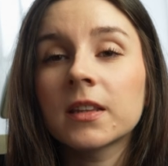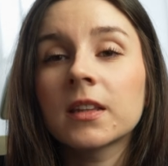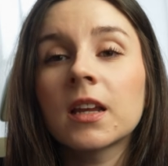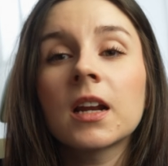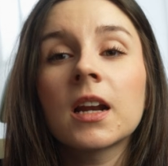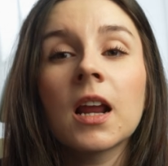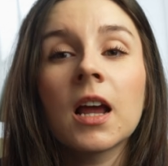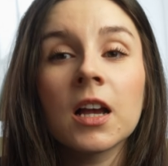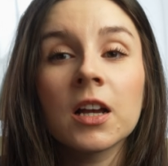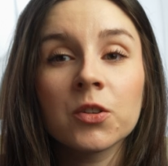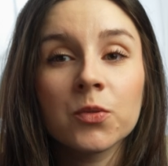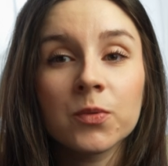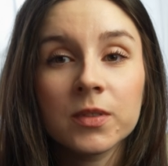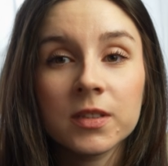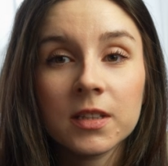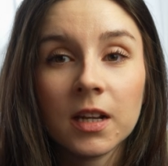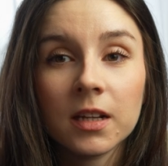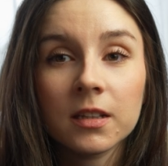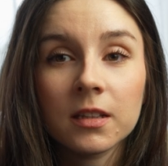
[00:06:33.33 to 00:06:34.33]
and then I
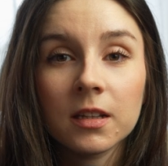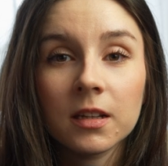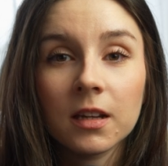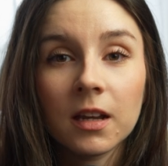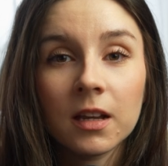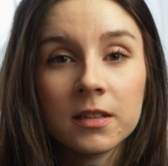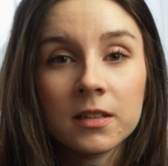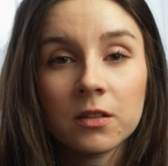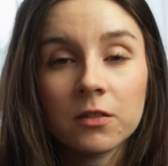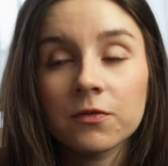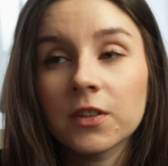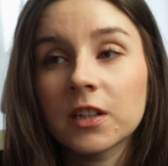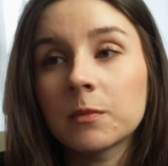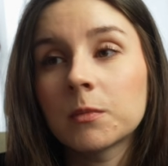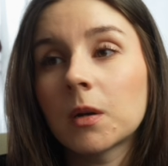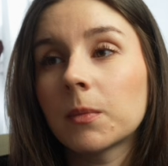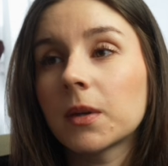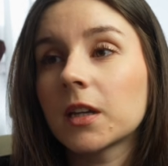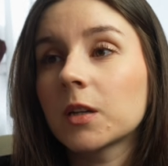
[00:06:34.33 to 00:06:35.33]
used that as a
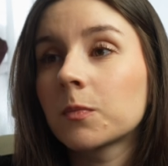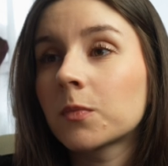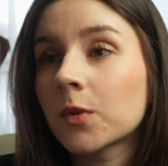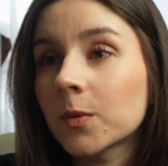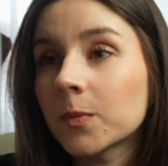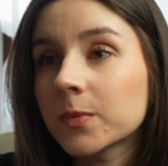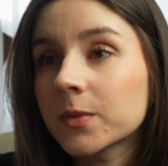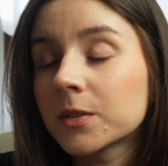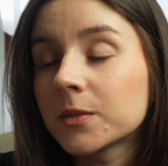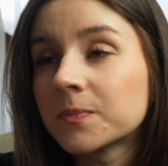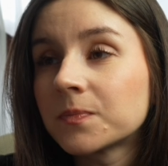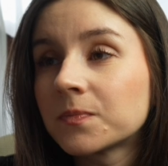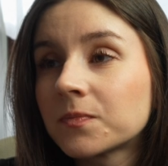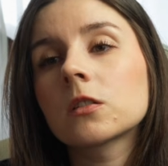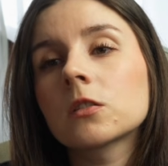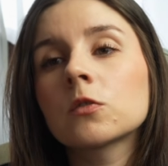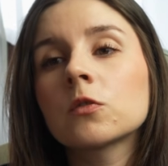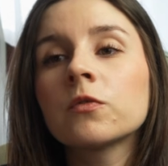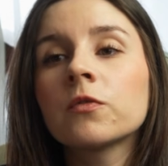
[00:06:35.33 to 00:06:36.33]
Figma Make prompt.
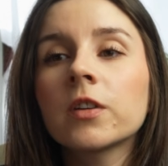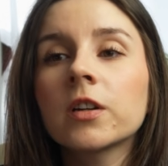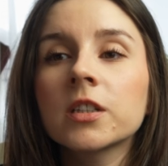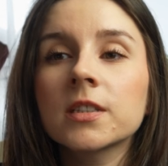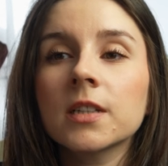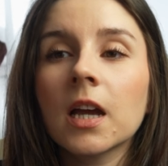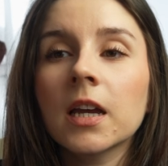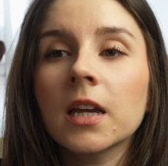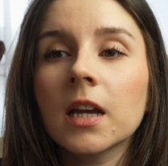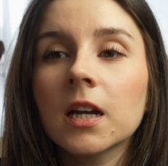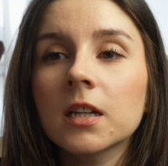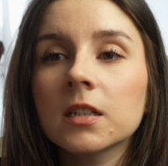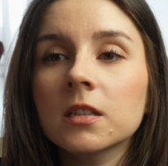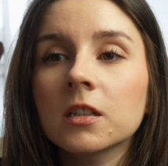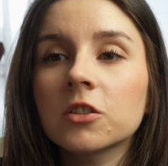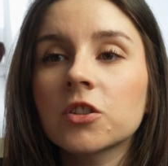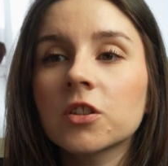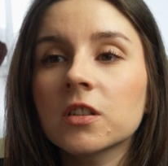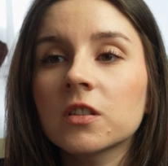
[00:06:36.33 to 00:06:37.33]
So first I
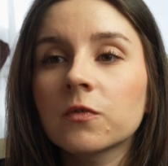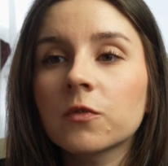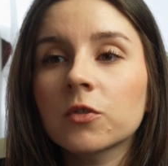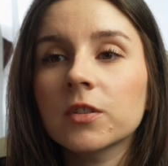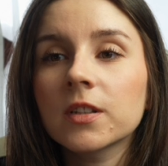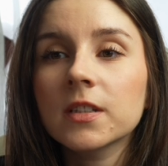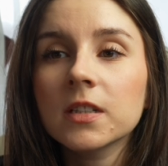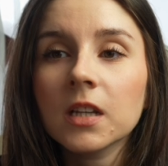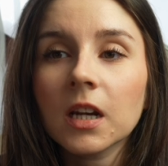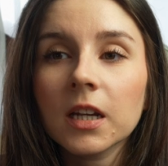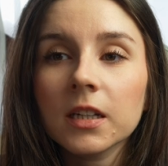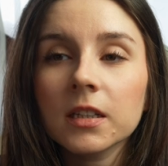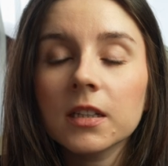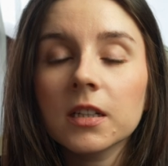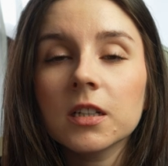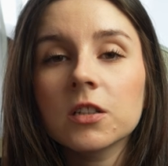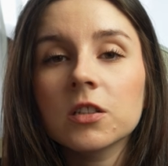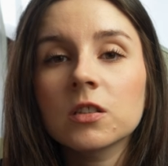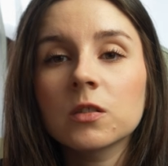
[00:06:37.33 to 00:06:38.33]
asked just for the
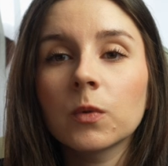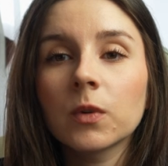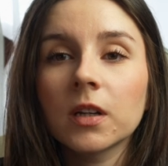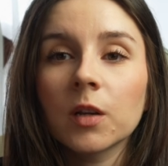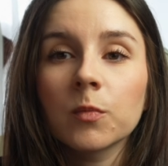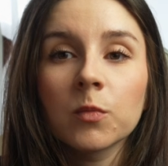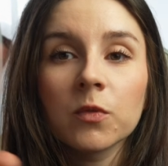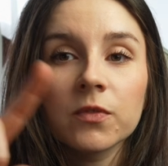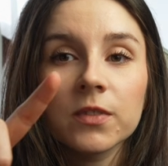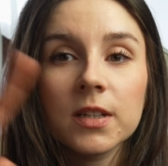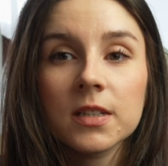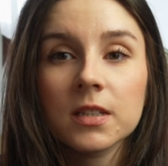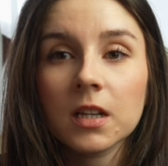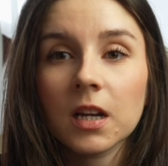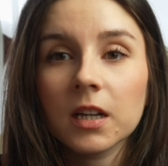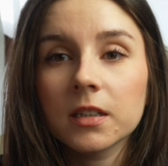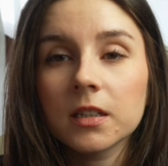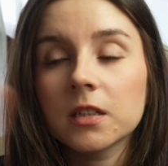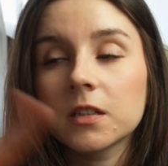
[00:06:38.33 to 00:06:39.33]
slider, so when I move the
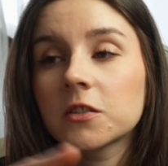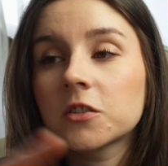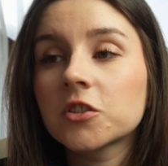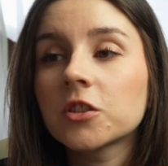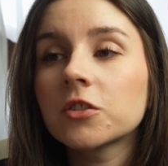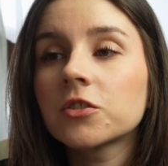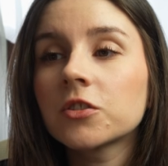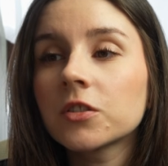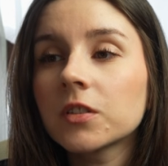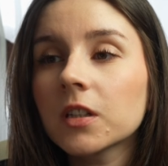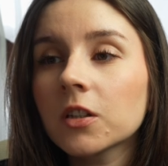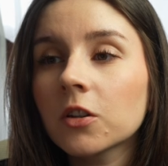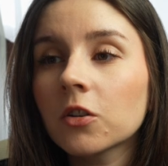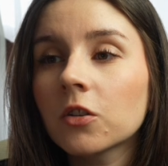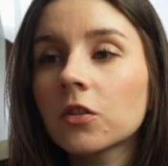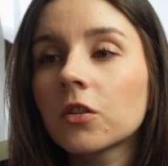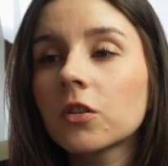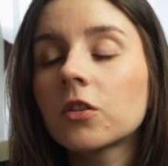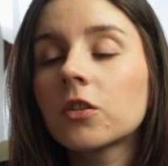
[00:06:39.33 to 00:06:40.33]
slider it's changing the
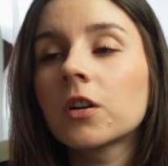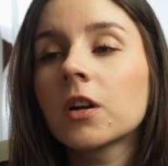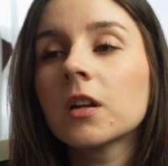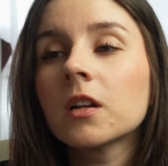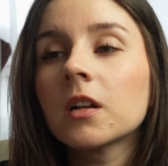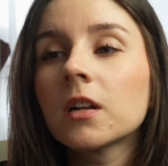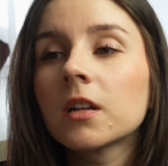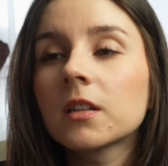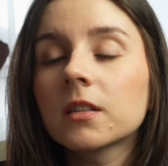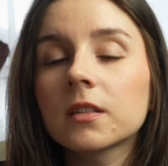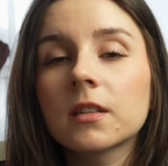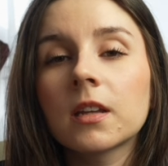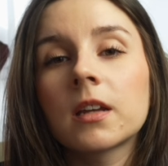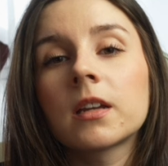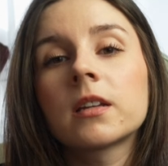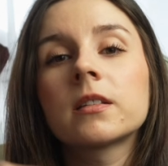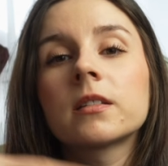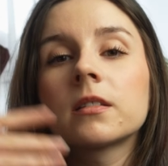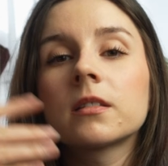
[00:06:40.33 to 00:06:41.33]
color.
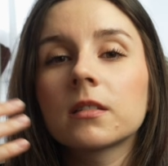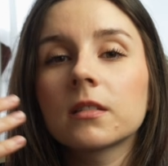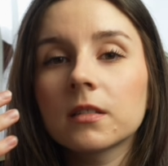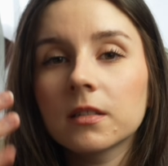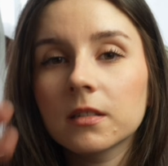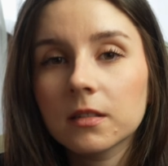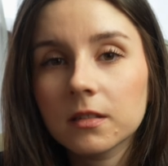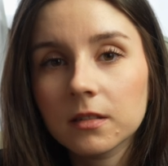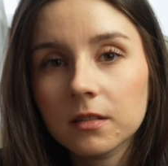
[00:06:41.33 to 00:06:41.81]
Then